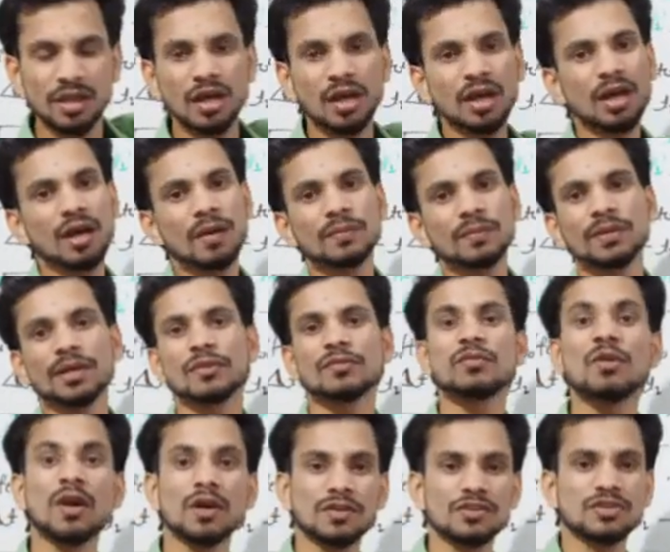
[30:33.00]
of the
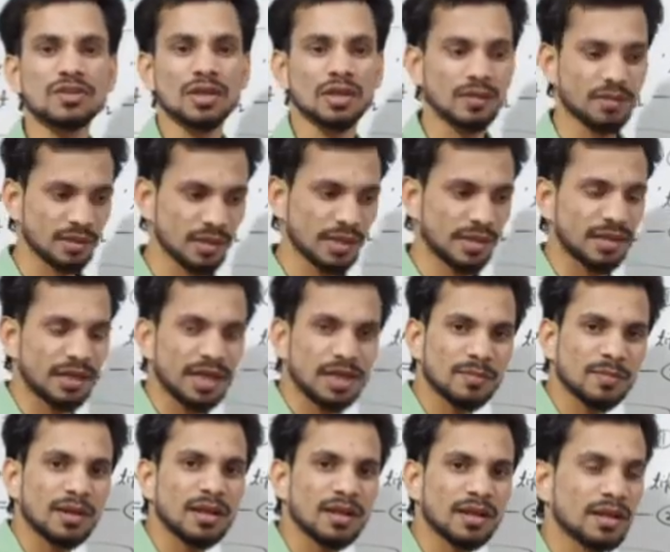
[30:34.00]
watch, that it
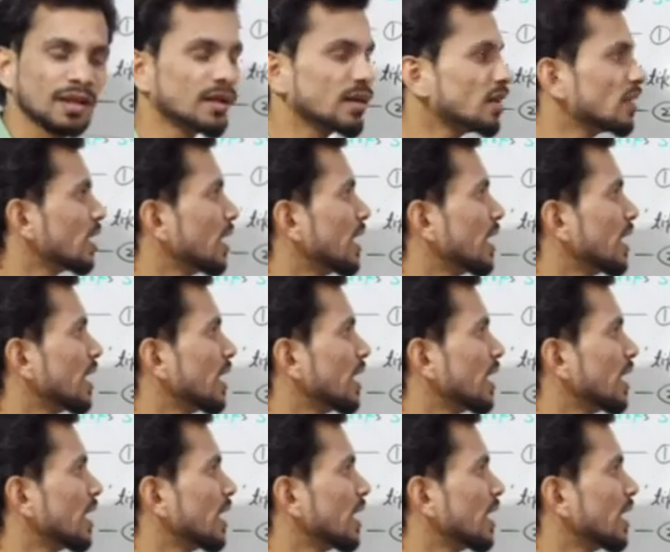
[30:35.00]
will hear,